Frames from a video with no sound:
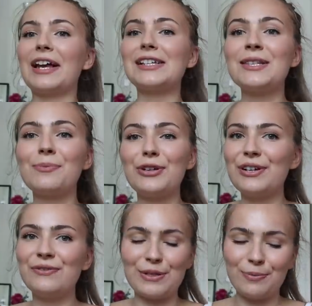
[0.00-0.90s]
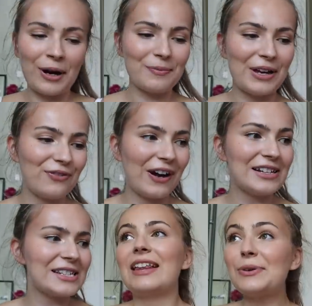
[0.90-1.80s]
that's the beauty of Depop, my
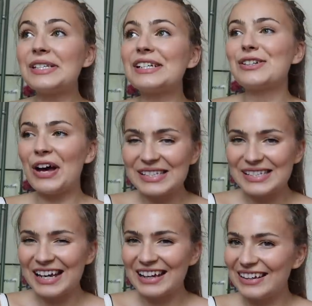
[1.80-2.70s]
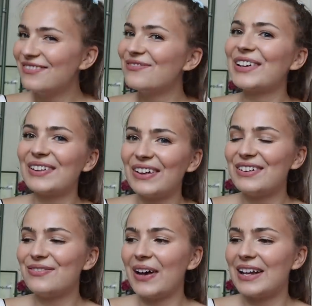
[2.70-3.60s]
friends. That was exhausting, but a
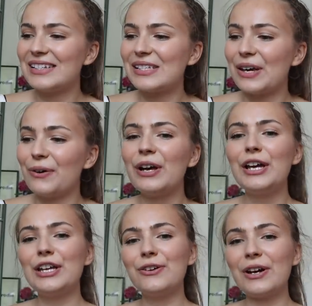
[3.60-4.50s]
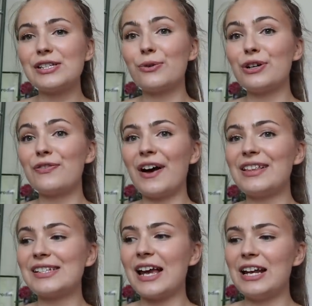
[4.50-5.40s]
lot of fun. So you guys know where to
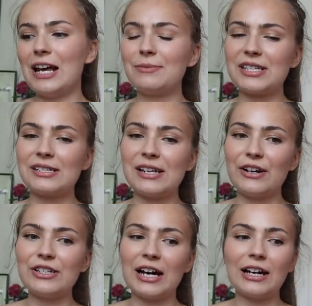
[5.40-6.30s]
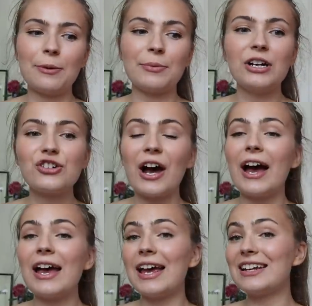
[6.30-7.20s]
find these items. Sarah Dunk. I'm gonna
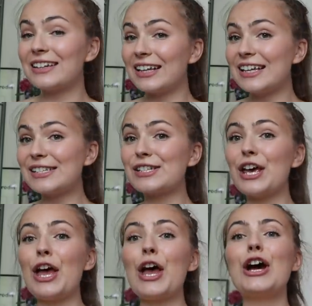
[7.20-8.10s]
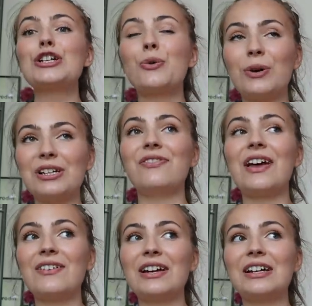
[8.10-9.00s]
try and list
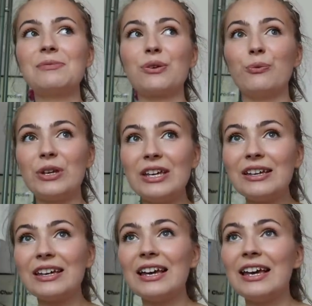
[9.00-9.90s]
twenty-five items a week